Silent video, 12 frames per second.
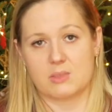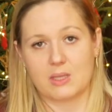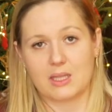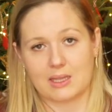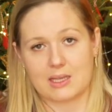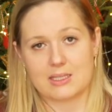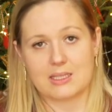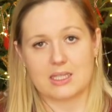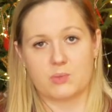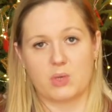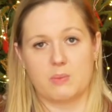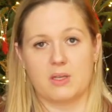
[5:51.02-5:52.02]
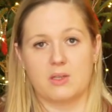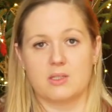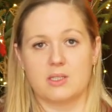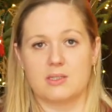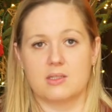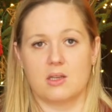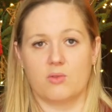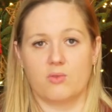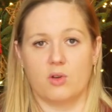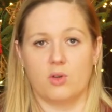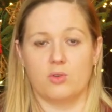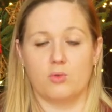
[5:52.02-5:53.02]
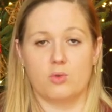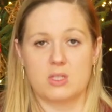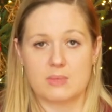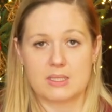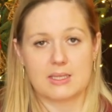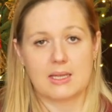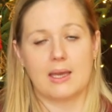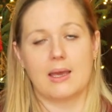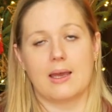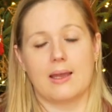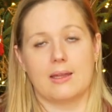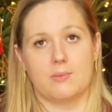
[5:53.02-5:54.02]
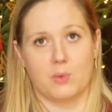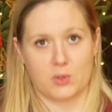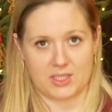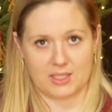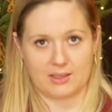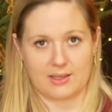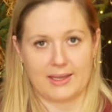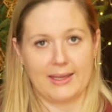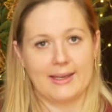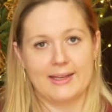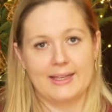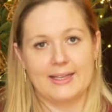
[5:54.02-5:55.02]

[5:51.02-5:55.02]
meatless, that's why bigos is served on Christmas Day and Boxing Day.